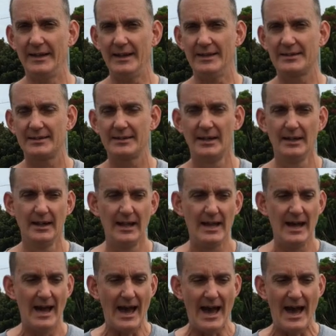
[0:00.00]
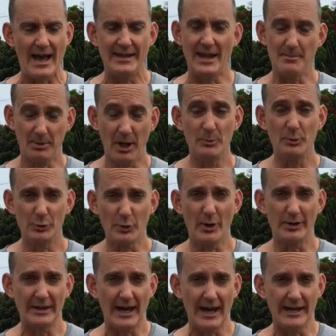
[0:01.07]
this, and that plant will do
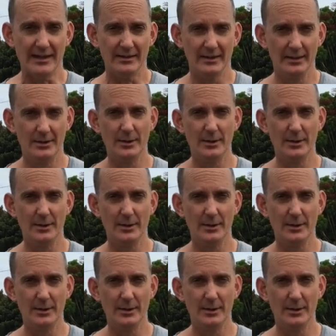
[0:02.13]
okay.